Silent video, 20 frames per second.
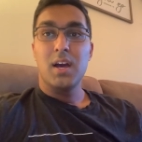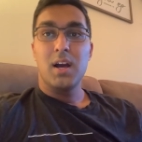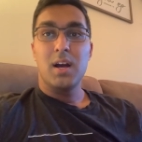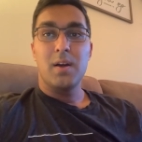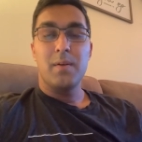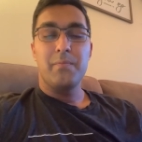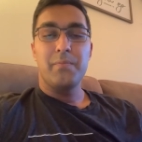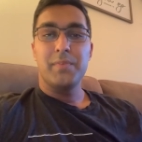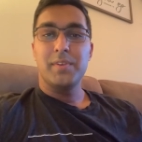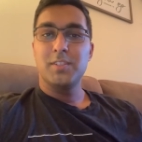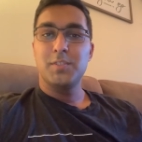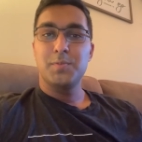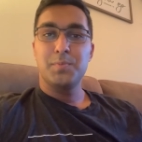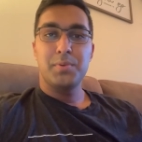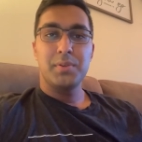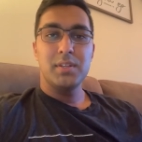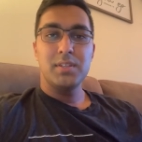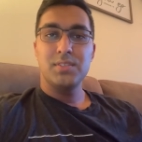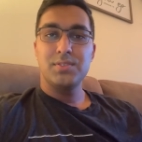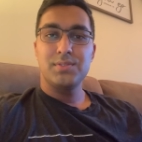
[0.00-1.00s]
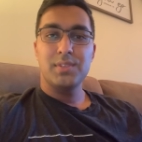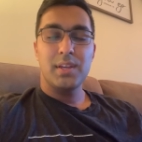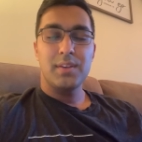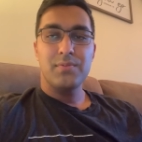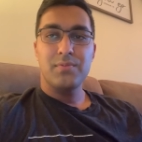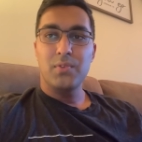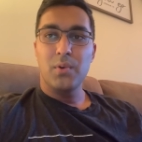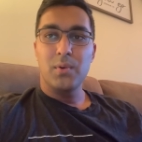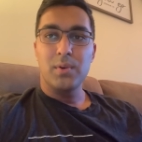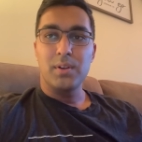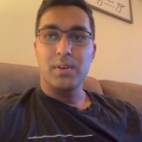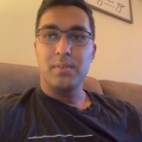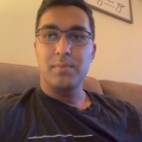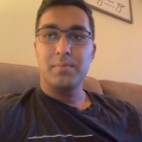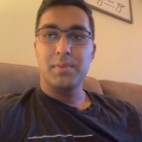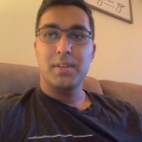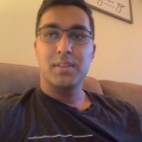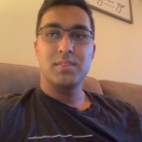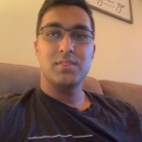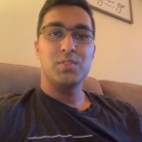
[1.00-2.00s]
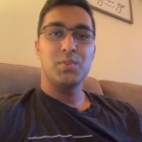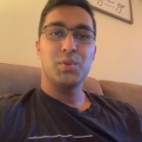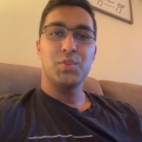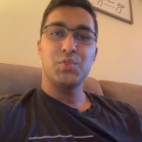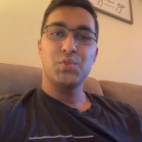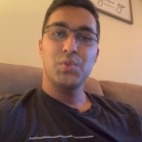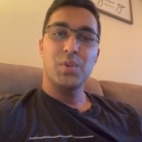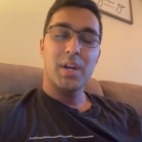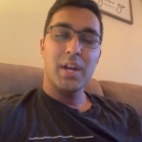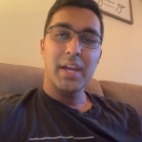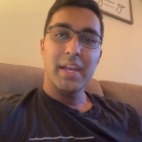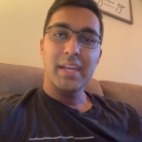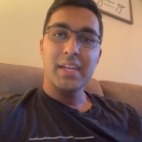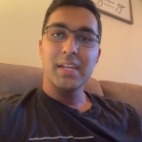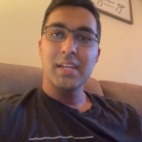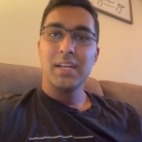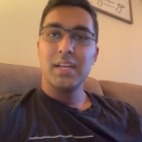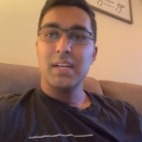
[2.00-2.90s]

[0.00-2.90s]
It's pretty straightforward because you are trying